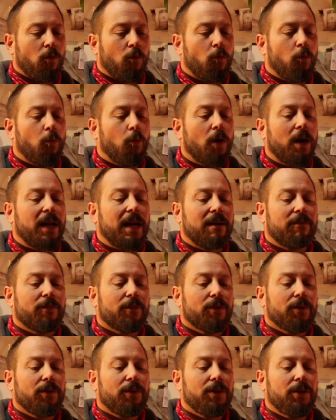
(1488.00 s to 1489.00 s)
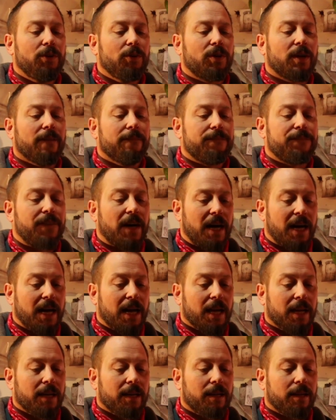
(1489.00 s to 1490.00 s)
whatever you can
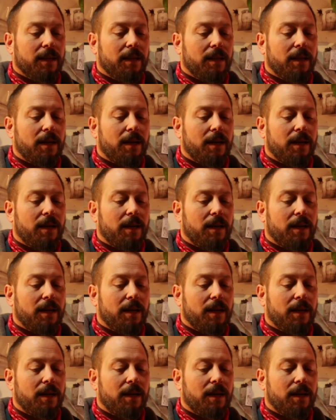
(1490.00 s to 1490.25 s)
find,